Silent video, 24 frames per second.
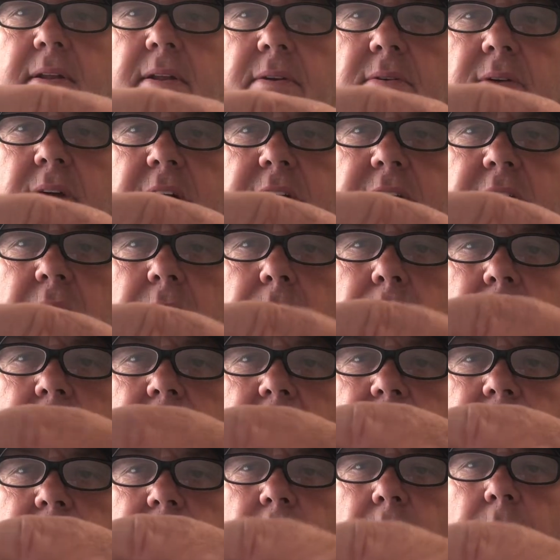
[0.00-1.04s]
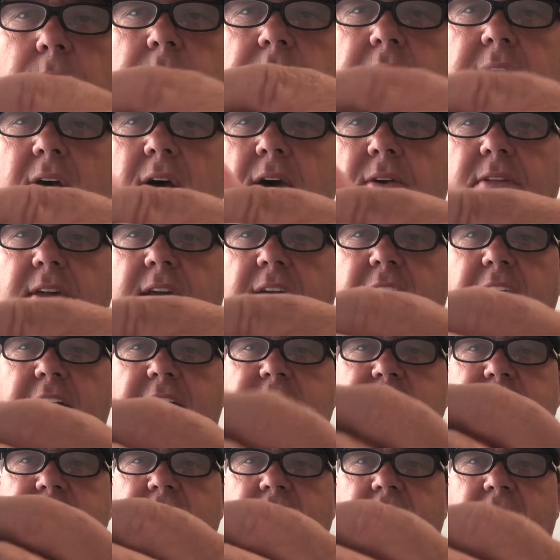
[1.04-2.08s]
right there behind what we call the
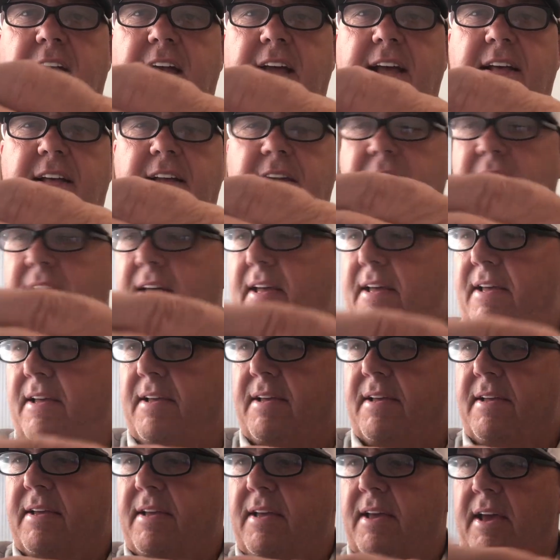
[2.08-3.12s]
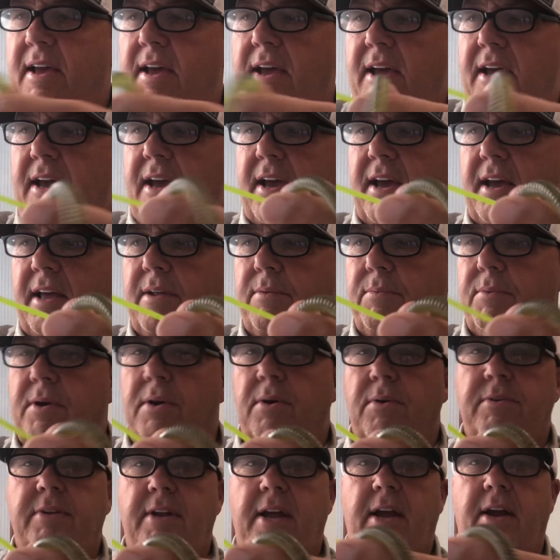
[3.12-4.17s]
egg sac. And we're
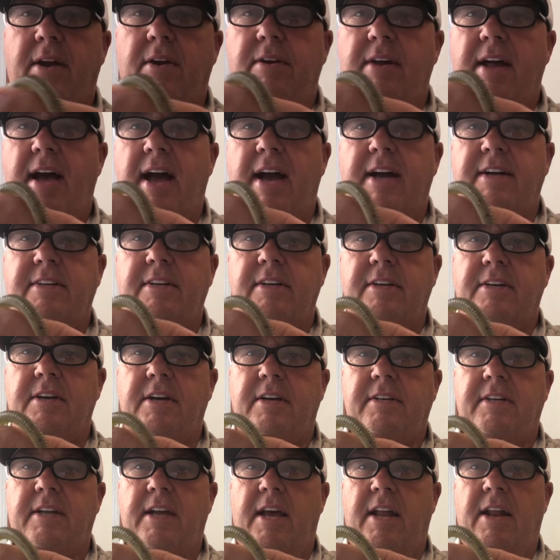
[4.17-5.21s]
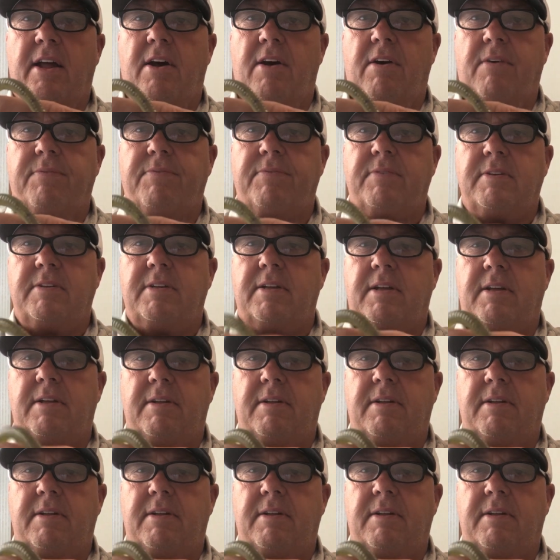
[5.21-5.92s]
going to take our dikes and cut that off.